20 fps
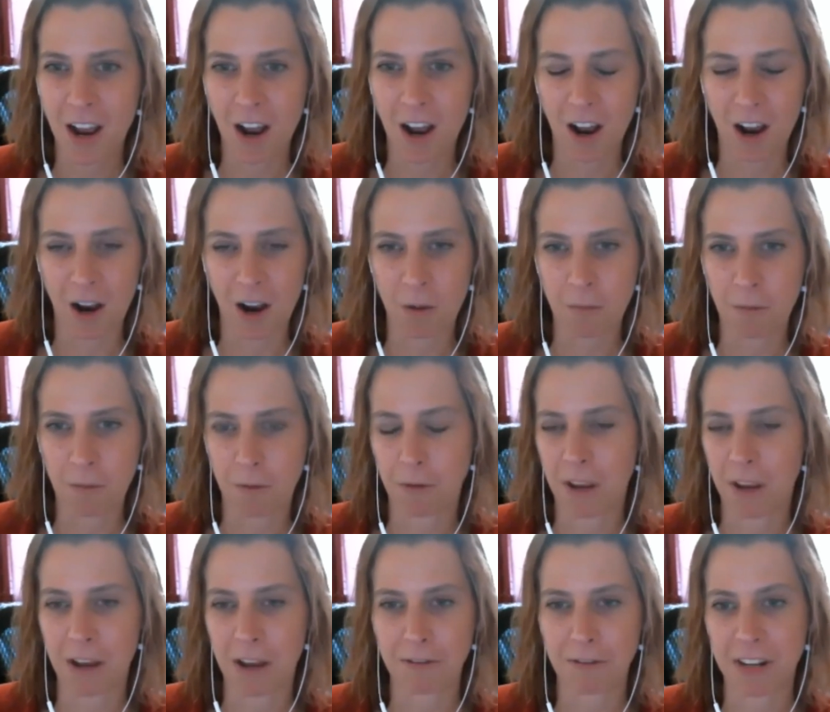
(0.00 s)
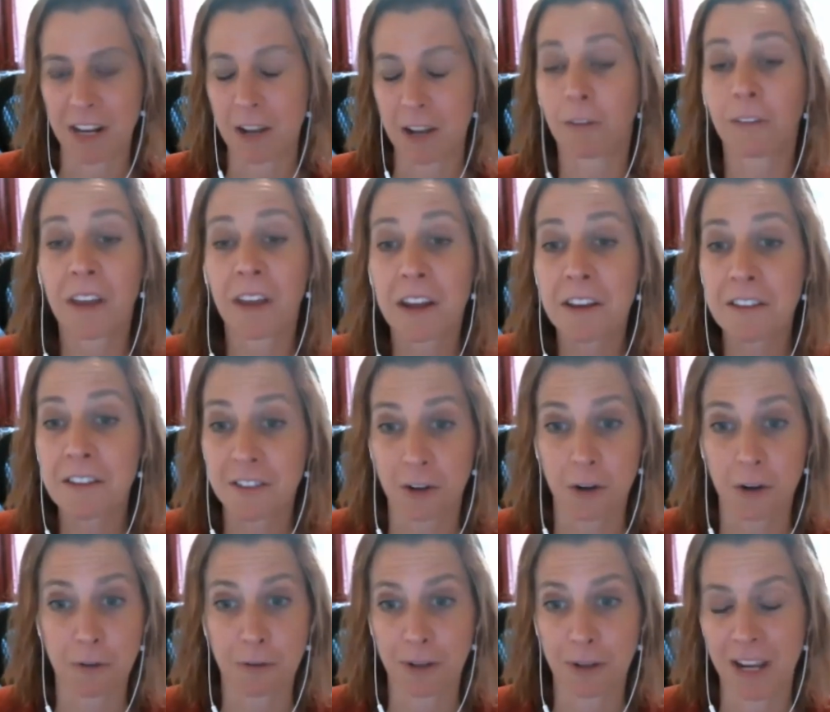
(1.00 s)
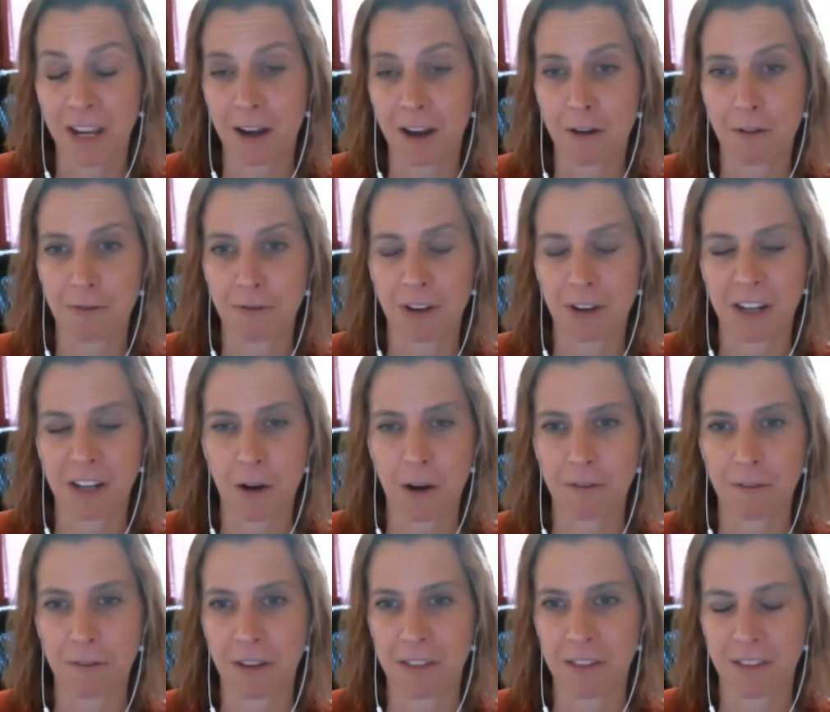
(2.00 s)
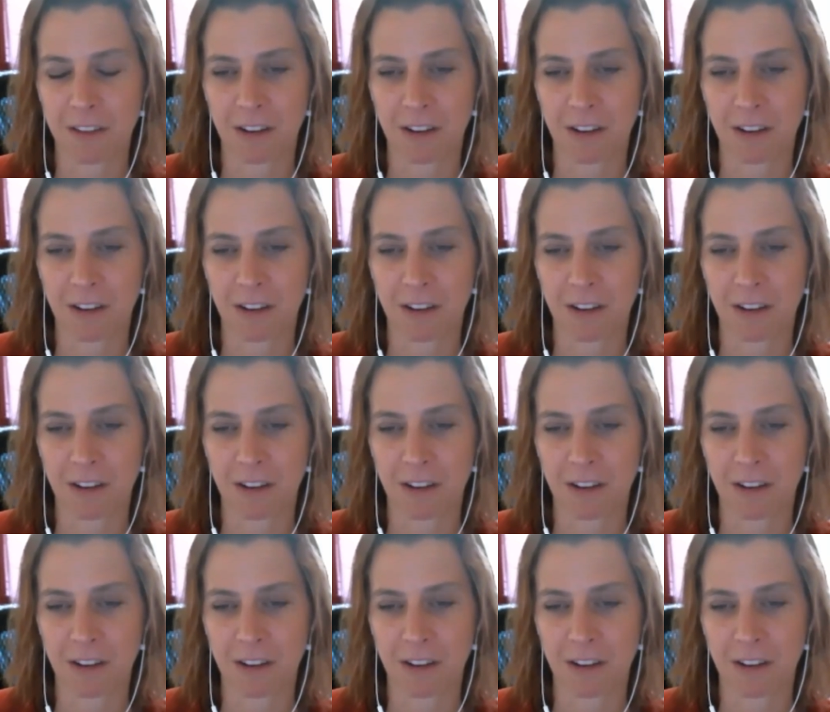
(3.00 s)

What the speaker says: if we have an illness, or if we have, if it's